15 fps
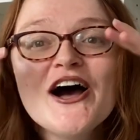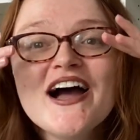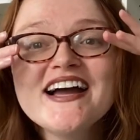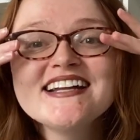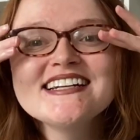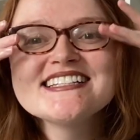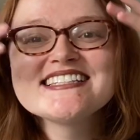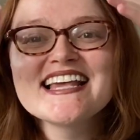
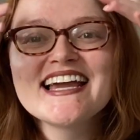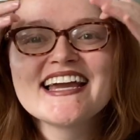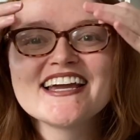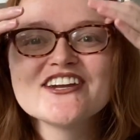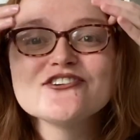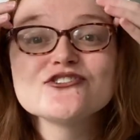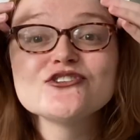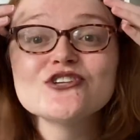And it's like,
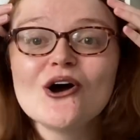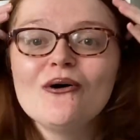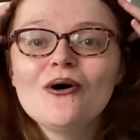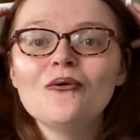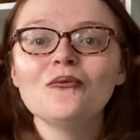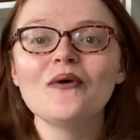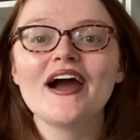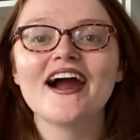you're
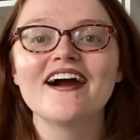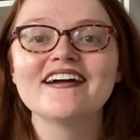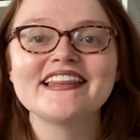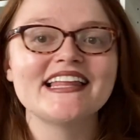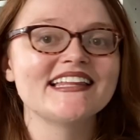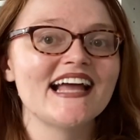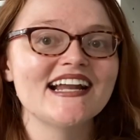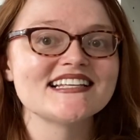so aware
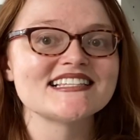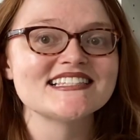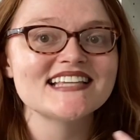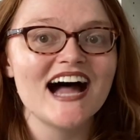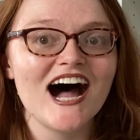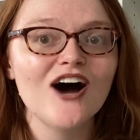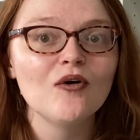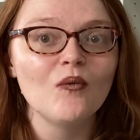that that is
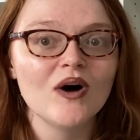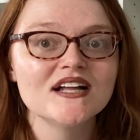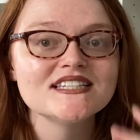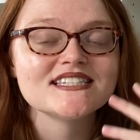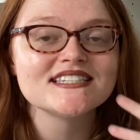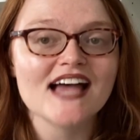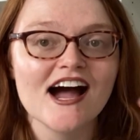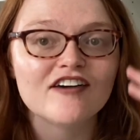not what
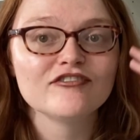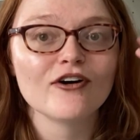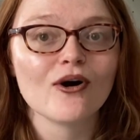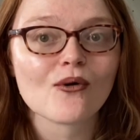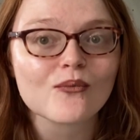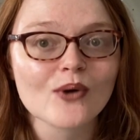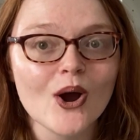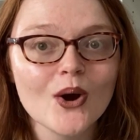
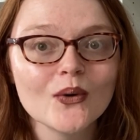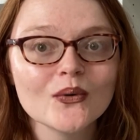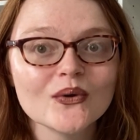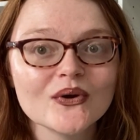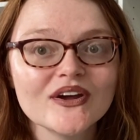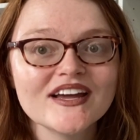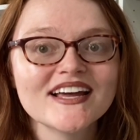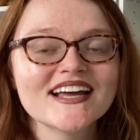Sappho wrote.
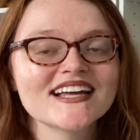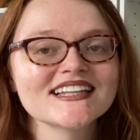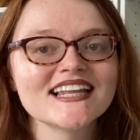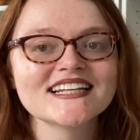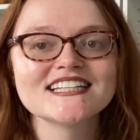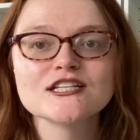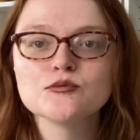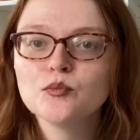
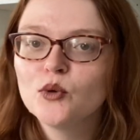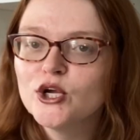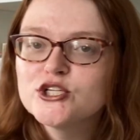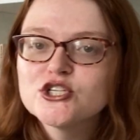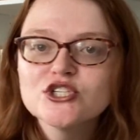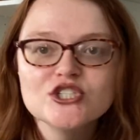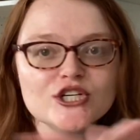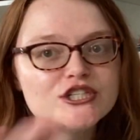Like this, it
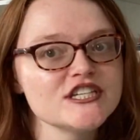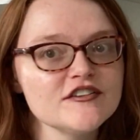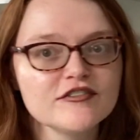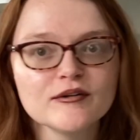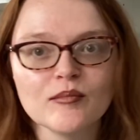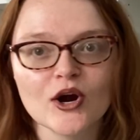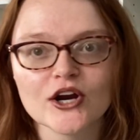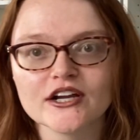just needs
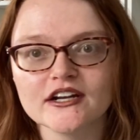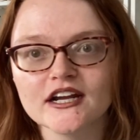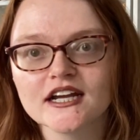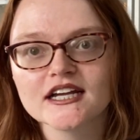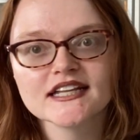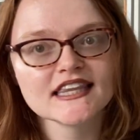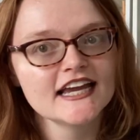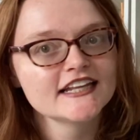different marketing.
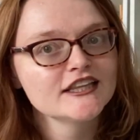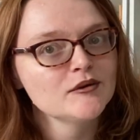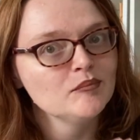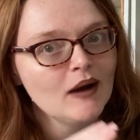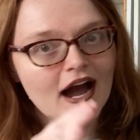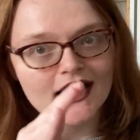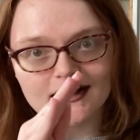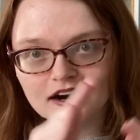Like the
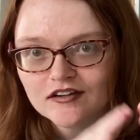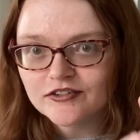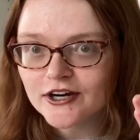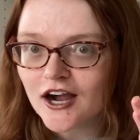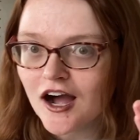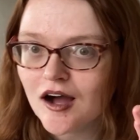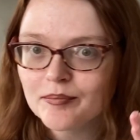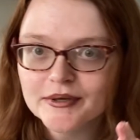back cover
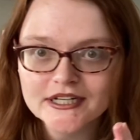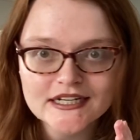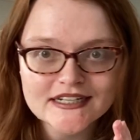copy